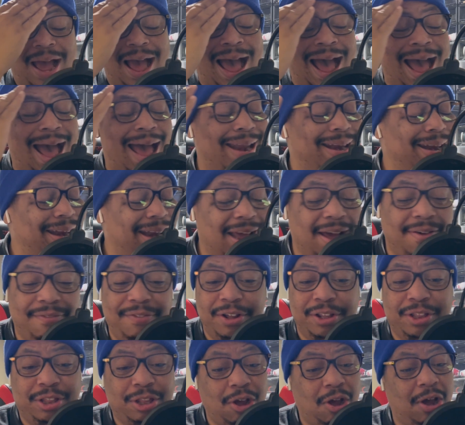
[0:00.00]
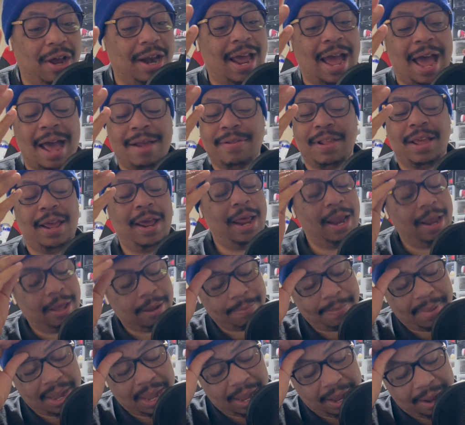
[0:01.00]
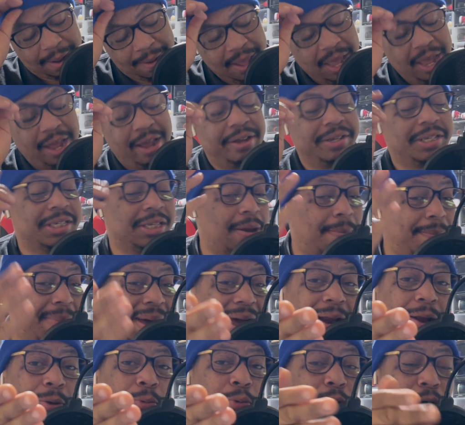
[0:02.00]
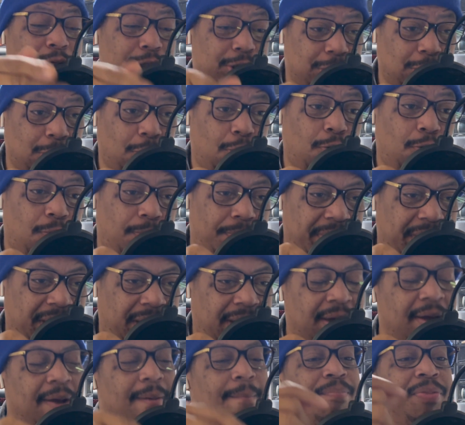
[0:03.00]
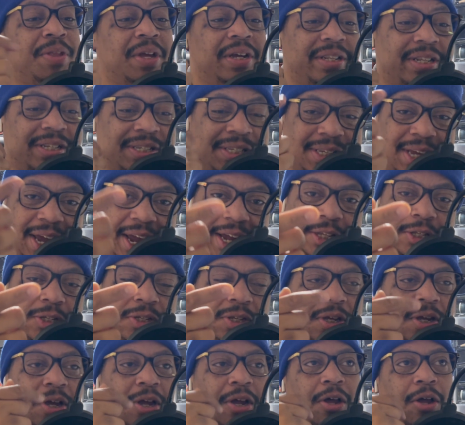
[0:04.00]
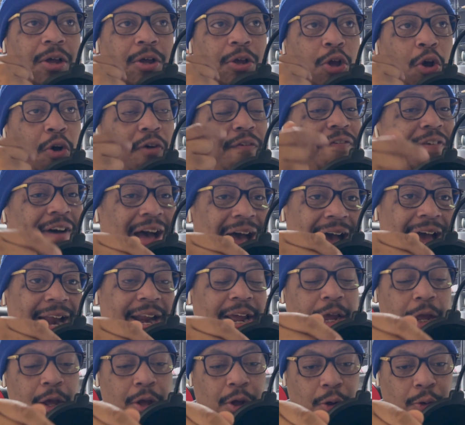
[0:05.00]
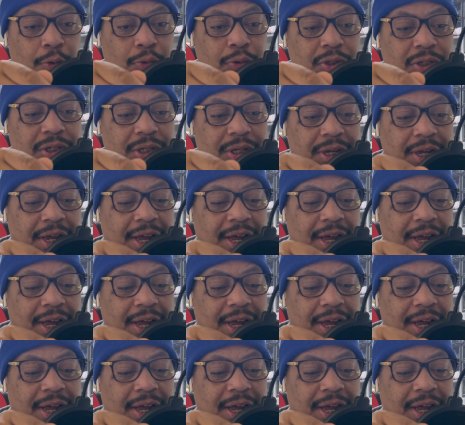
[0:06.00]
I never thought, look, man, if somebody would have told me the Saints going to fire their coach